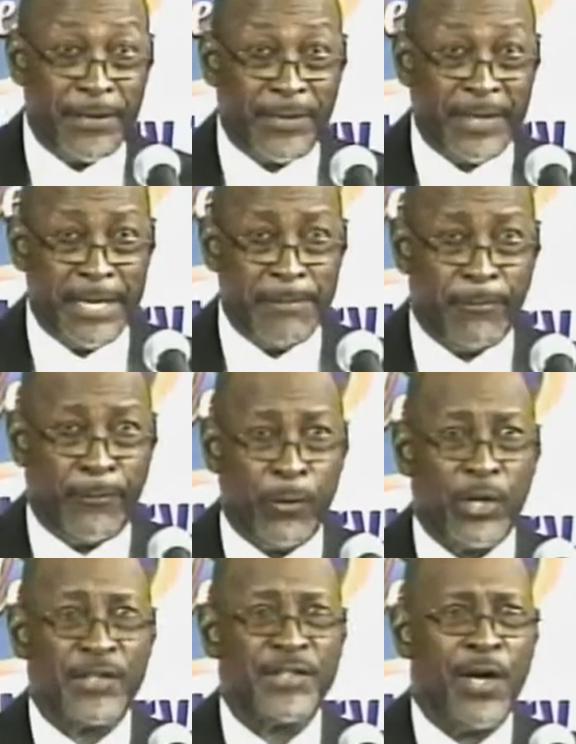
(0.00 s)
theme
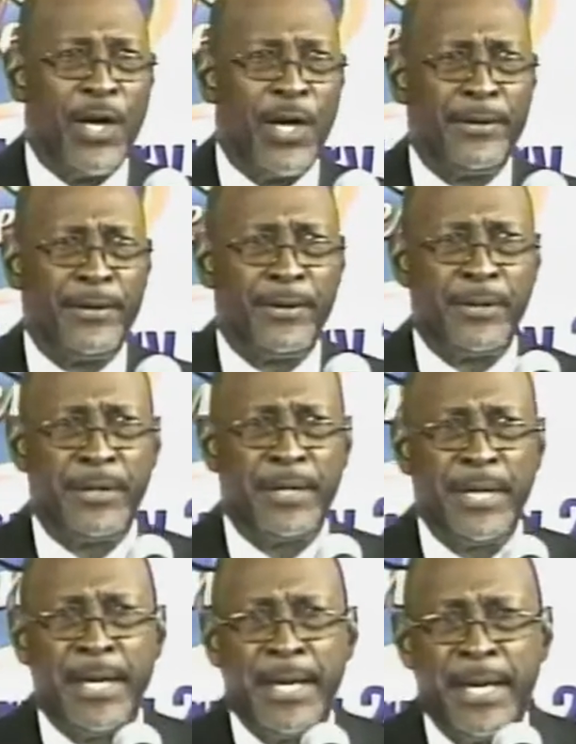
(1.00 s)
focused on
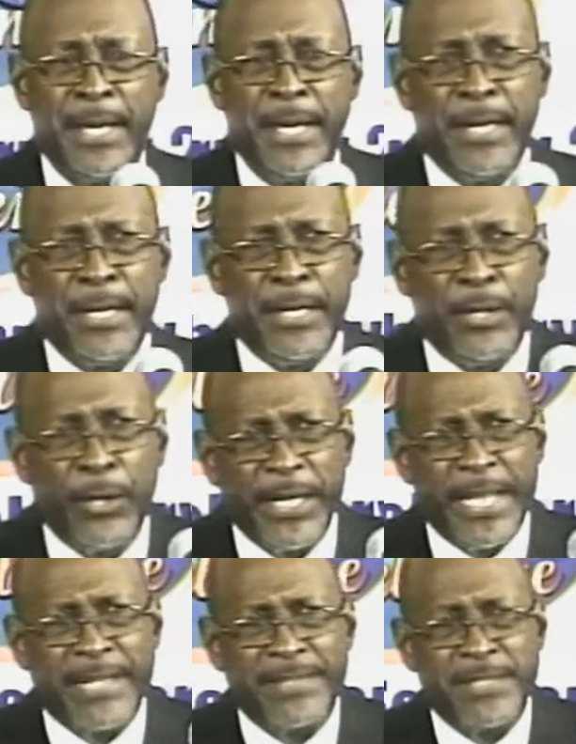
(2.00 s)
looking
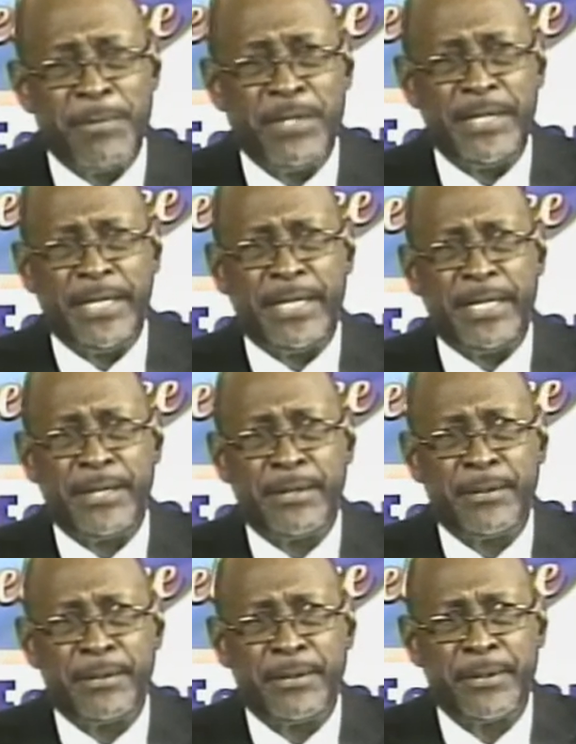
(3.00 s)
at some of the
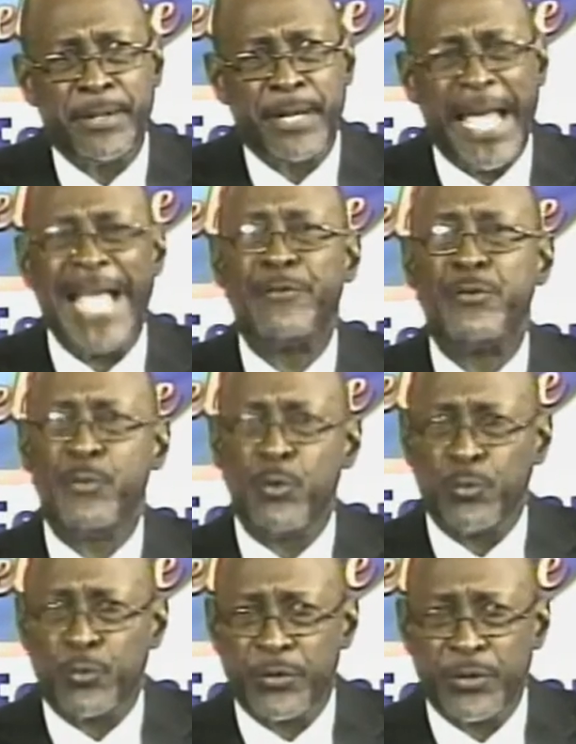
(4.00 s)

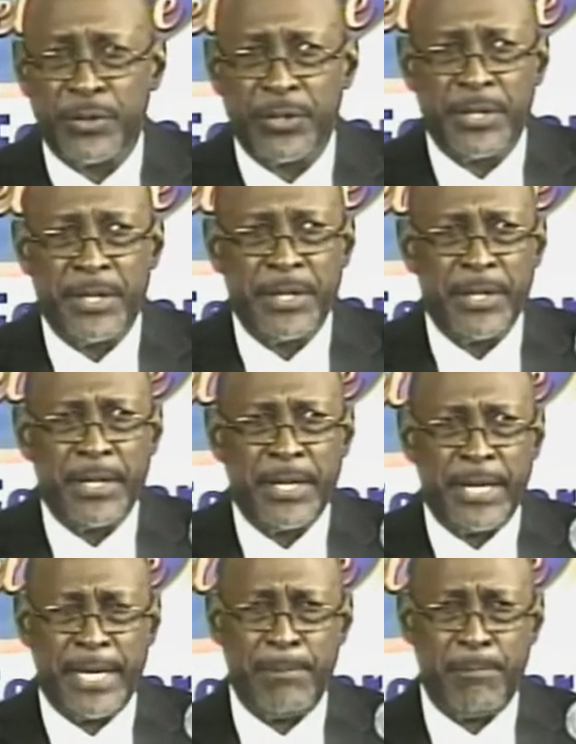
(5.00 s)
attributes
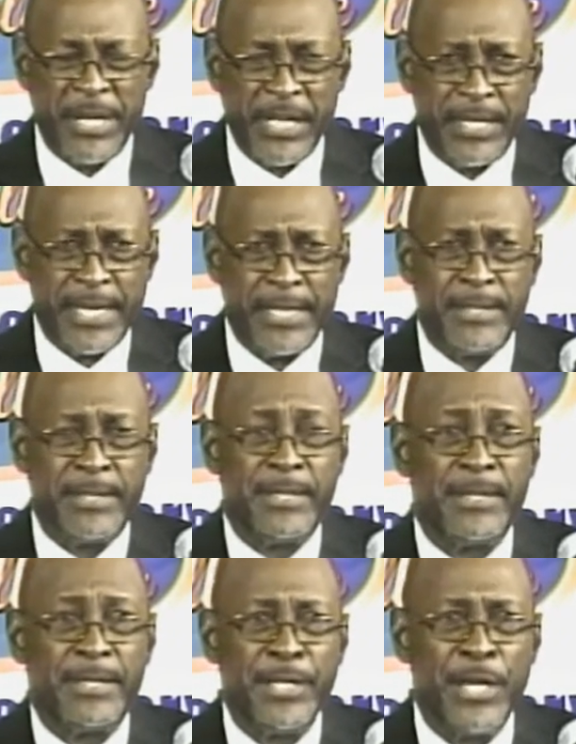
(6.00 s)
and building
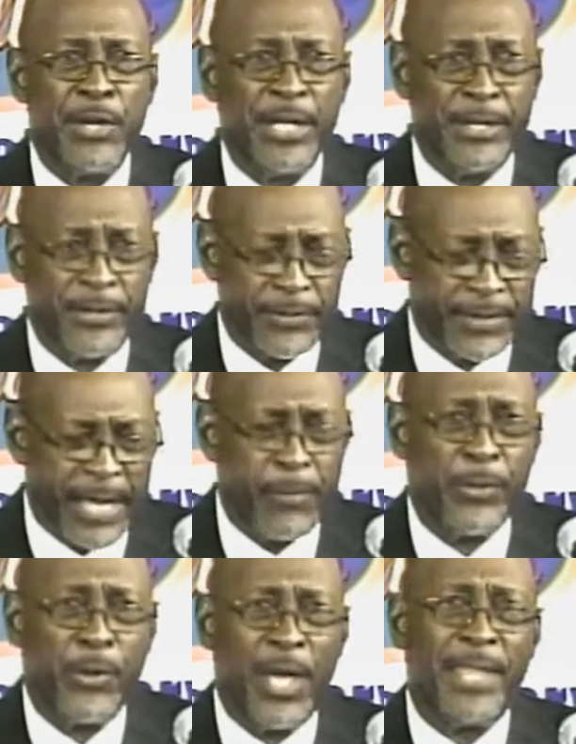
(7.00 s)
young leaders. And we
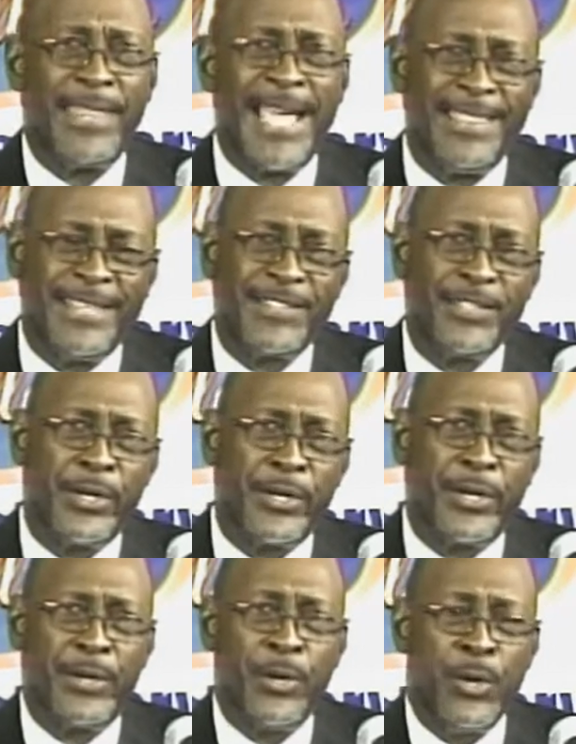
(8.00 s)
thought that this
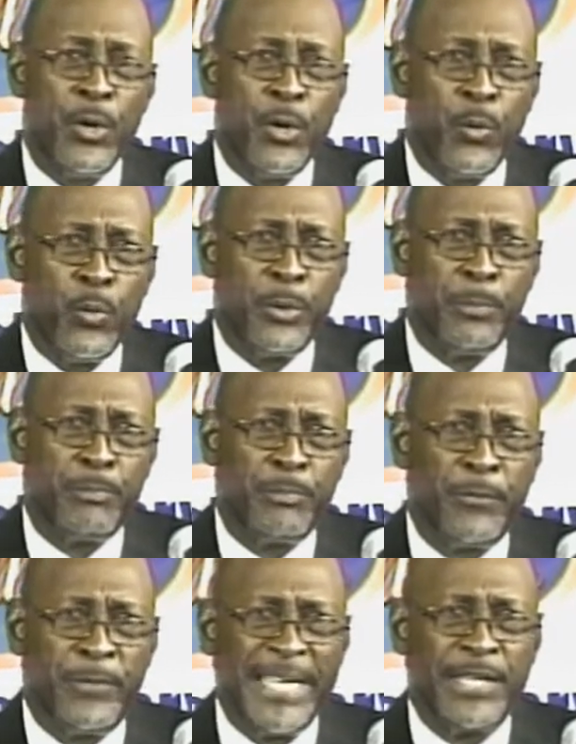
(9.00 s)
year would
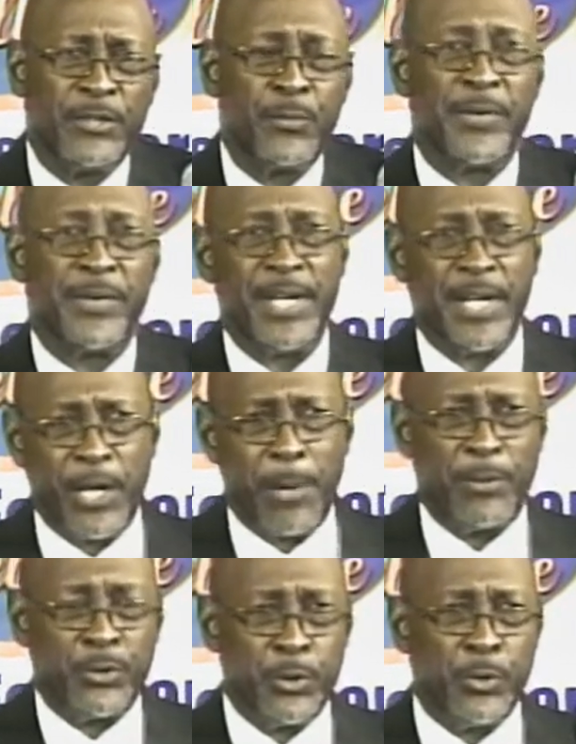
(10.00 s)
provide us with another
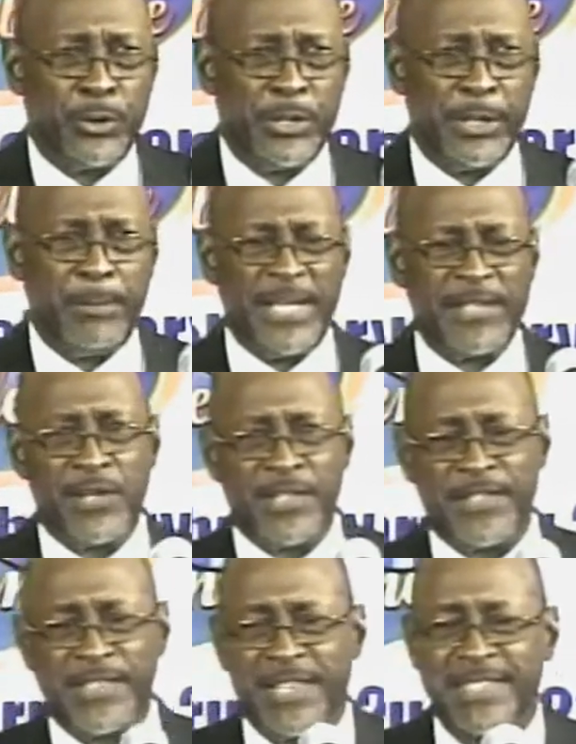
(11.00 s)
opportunity based on the
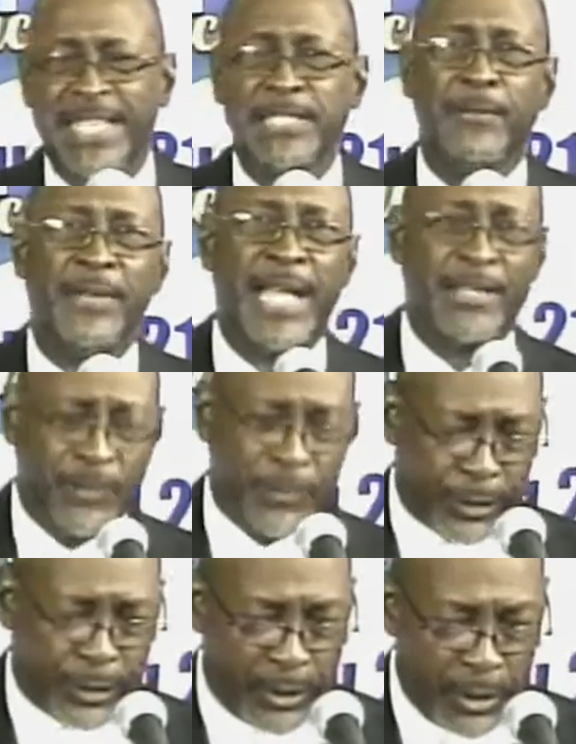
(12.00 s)
success of last
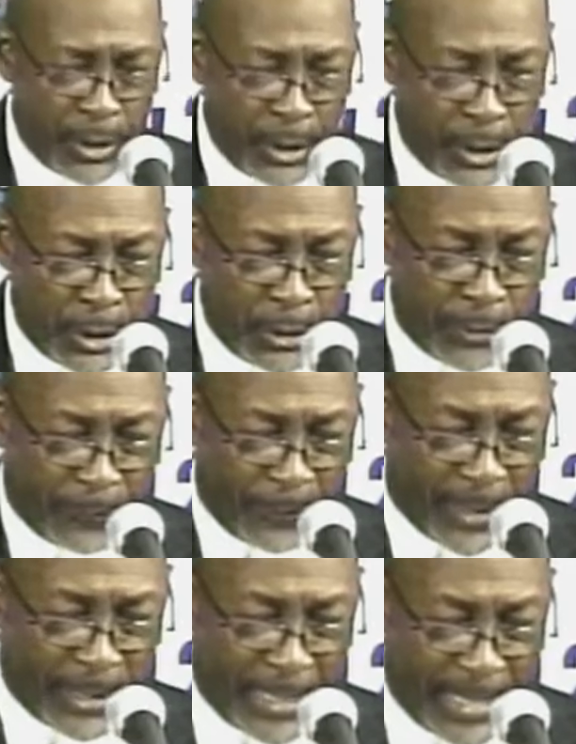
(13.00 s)
year to
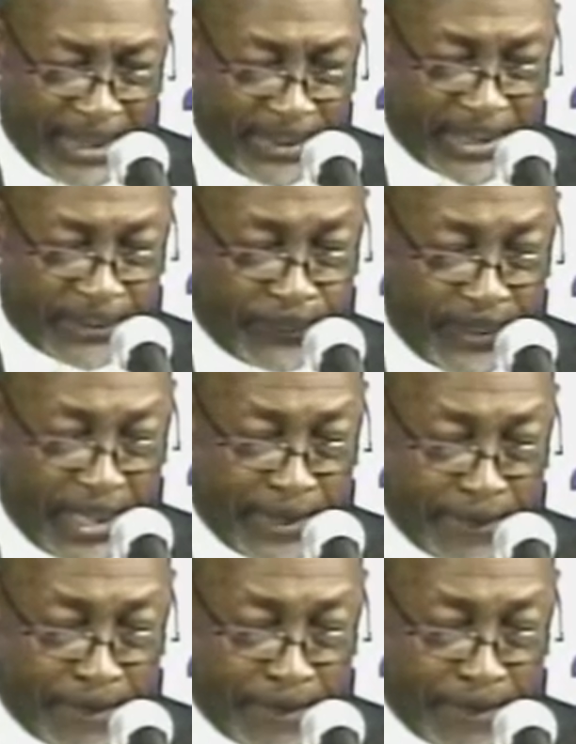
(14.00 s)
follow in this vein.